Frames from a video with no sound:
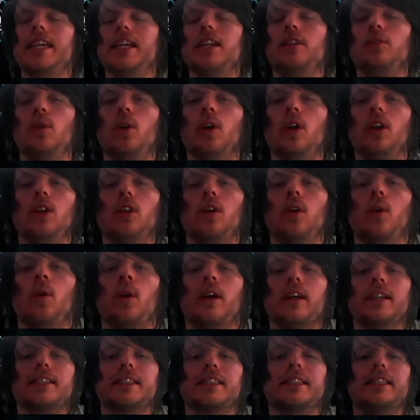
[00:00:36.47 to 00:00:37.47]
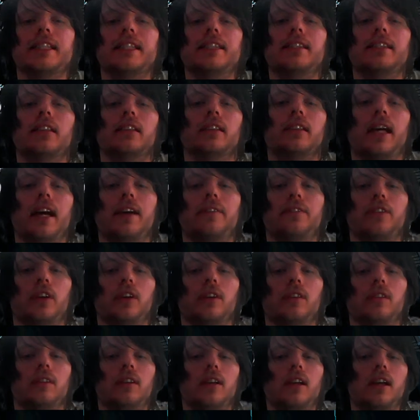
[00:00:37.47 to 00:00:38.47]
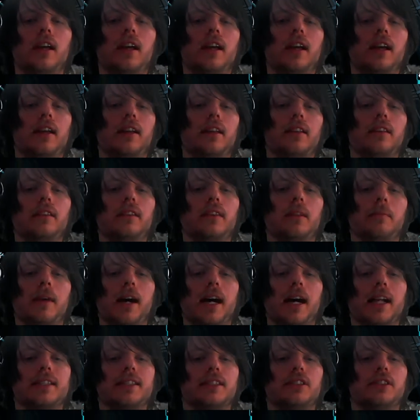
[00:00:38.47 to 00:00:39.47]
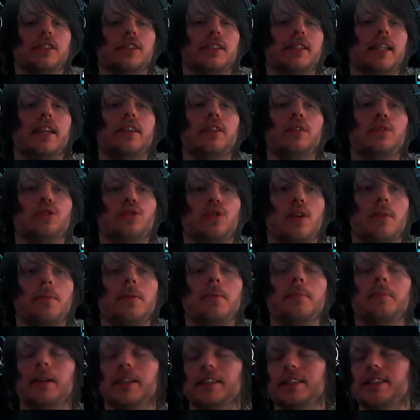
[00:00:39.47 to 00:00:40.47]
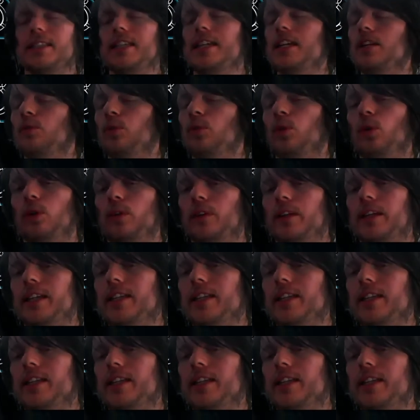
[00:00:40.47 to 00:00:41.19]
equal or exceed the level. The monsters that you tribute must equal or